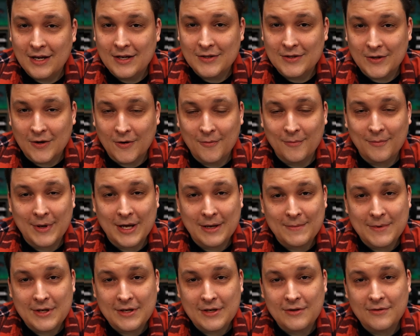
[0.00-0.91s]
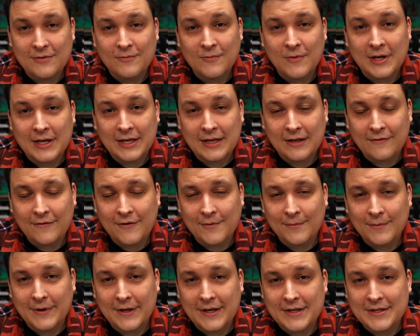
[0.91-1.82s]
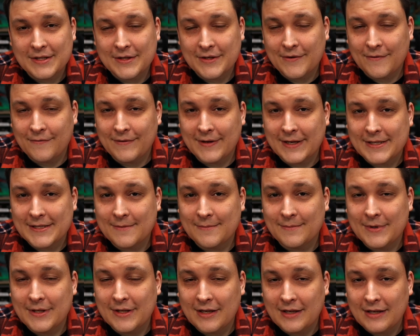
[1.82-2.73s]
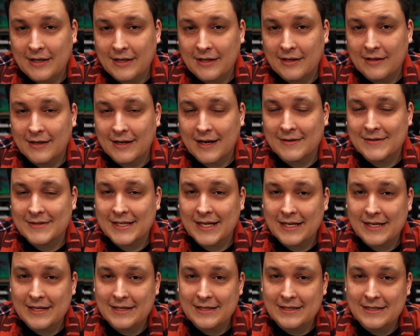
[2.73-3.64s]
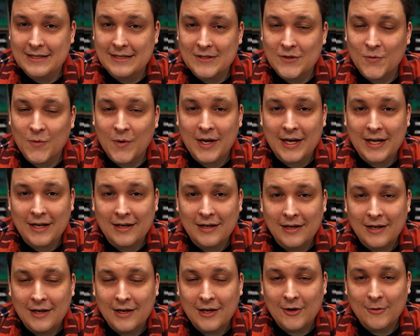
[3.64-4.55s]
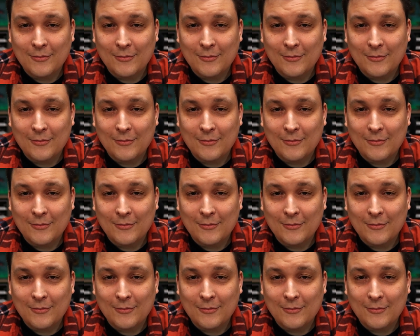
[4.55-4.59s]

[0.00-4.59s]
So maybe you want to give your players a little flexibility outside of the D20.